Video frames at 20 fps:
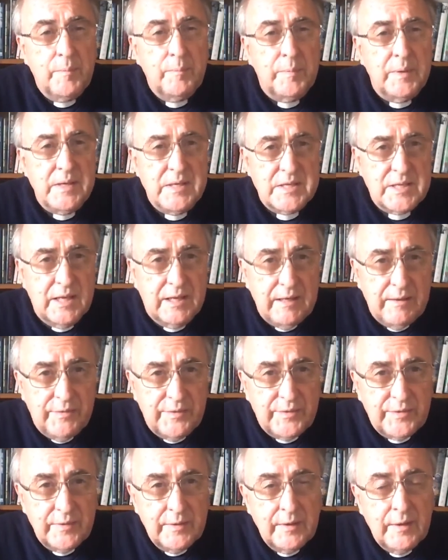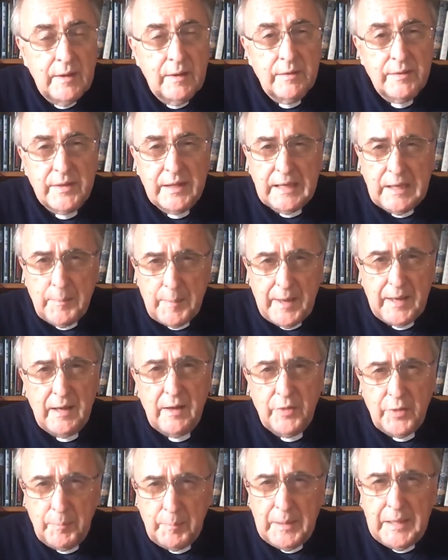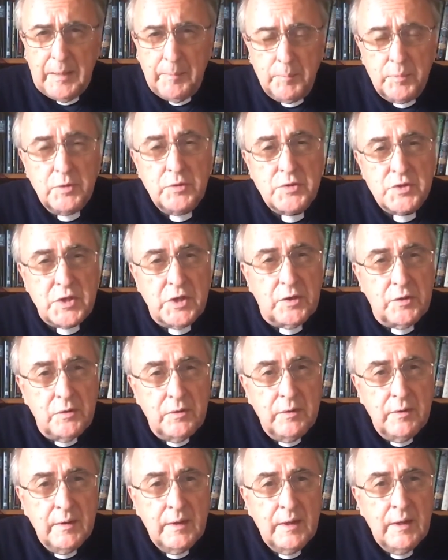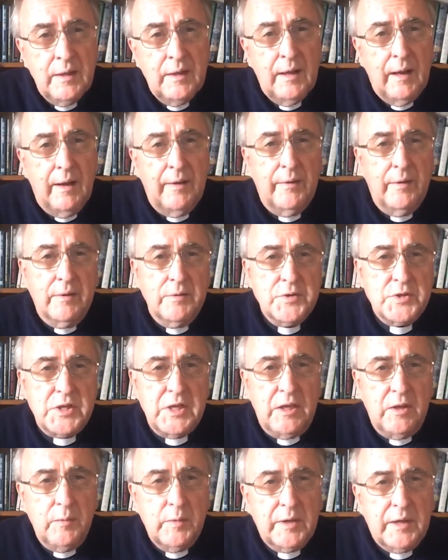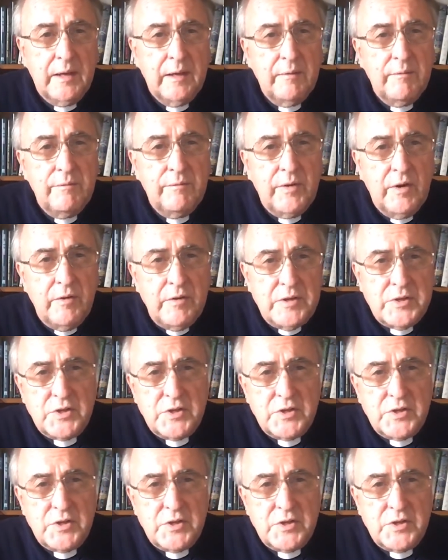be safe, think about other people too, and I'll see you again very